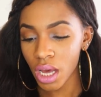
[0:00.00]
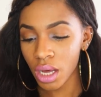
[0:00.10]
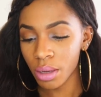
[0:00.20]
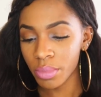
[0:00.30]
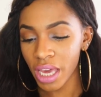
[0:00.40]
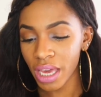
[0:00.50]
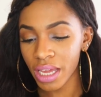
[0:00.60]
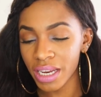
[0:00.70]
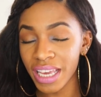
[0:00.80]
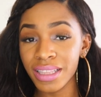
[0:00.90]
um,
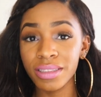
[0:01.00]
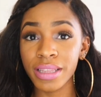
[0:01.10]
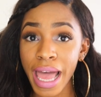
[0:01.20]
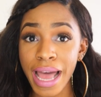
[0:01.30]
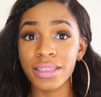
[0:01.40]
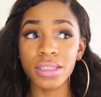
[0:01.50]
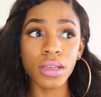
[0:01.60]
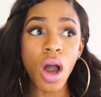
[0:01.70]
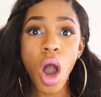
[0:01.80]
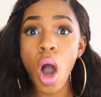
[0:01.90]
and it
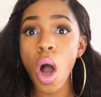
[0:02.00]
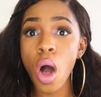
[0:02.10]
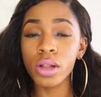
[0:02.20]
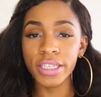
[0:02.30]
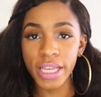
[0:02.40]
lasts all